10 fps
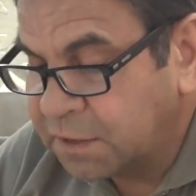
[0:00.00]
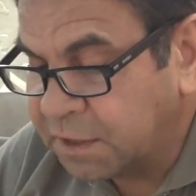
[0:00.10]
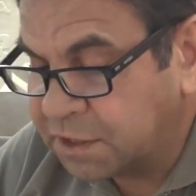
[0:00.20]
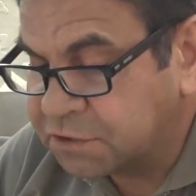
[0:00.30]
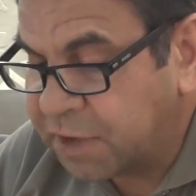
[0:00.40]

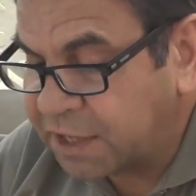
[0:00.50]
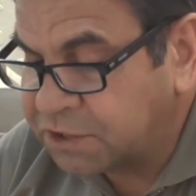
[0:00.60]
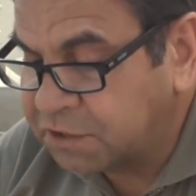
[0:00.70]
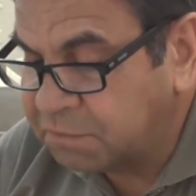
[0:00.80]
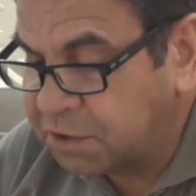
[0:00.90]
The
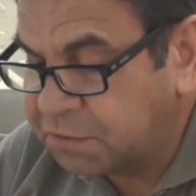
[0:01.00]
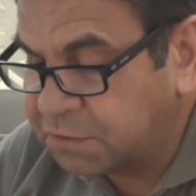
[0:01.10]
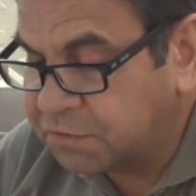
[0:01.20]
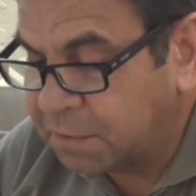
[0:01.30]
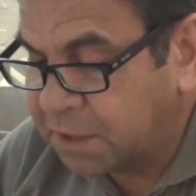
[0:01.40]
extraction of
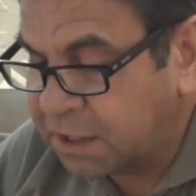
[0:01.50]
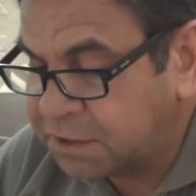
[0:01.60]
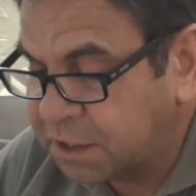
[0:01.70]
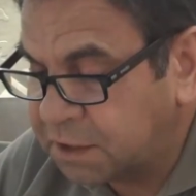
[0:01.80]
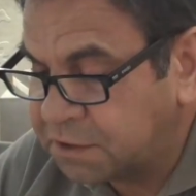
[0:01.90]
minerals from our
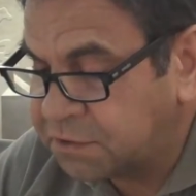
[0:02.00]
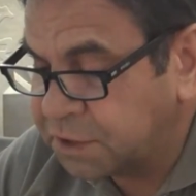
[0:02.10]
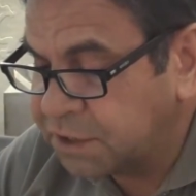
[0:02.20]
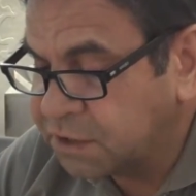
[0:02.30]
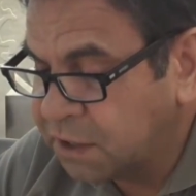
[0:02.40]

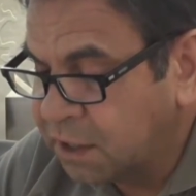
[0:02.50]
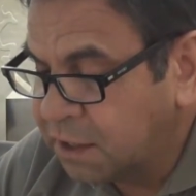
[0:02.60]
territories